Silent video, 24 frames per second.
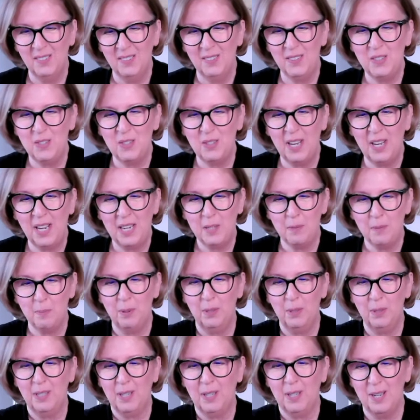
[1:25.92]
Would you like to
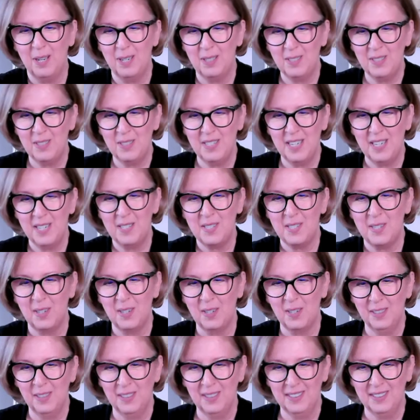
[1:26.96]
pull a card today,
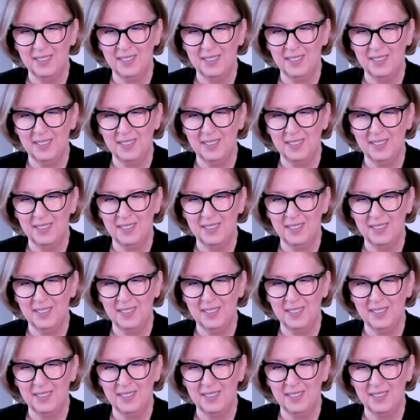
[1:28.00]
sir?